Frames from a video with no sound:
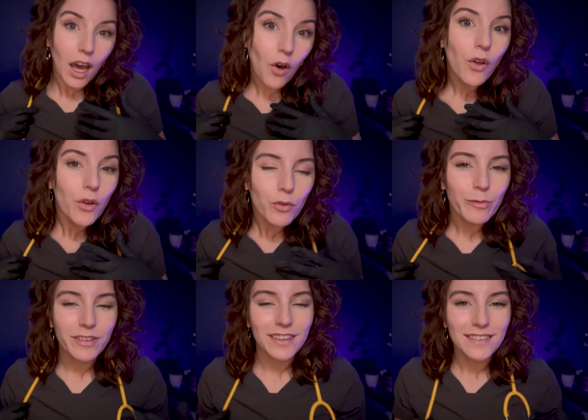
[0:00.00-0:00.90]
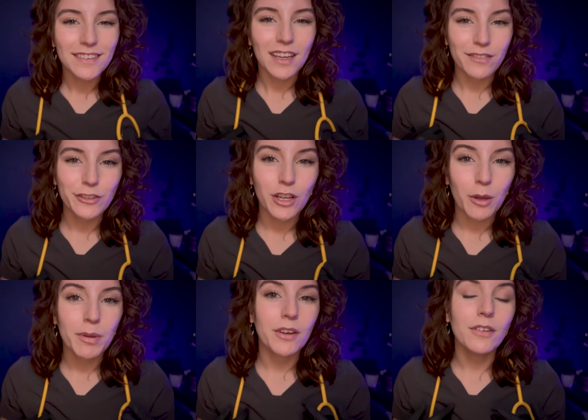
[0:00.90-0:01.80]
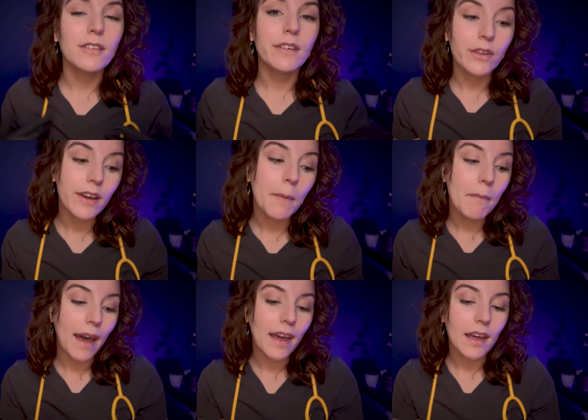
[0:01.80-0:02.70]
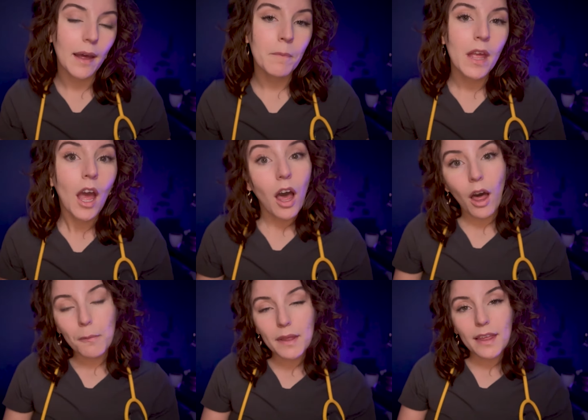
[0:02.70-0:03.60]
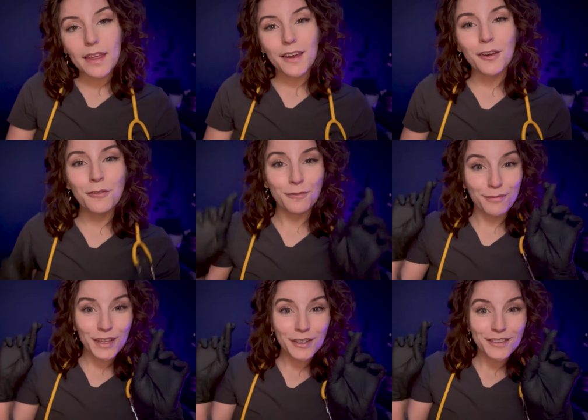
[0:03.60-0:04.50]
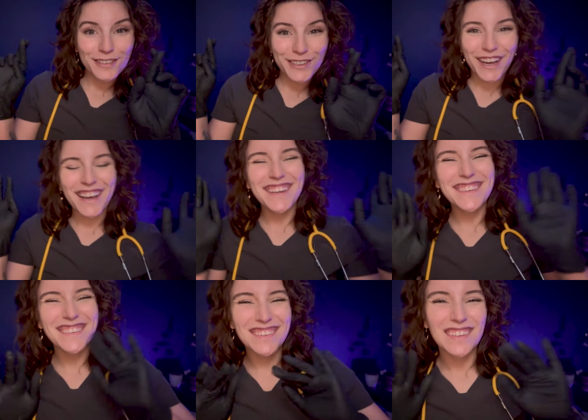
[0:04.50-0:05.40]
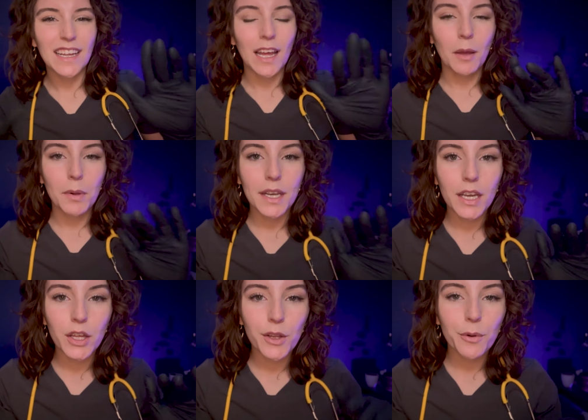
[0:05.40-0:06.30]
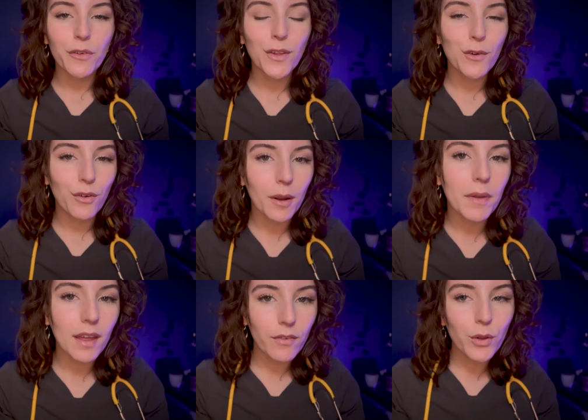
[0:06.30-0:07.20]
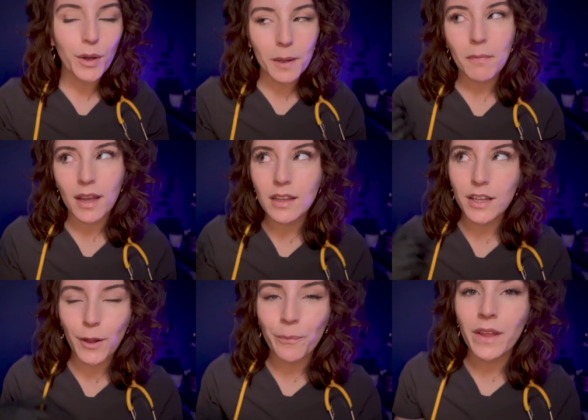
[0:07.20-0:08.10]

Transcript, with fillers: I'll hopefully still have a job here. So if you come back, uh, I'll be here. Fingers crossed. Put in a good review for me if you wouldn't mind. You know.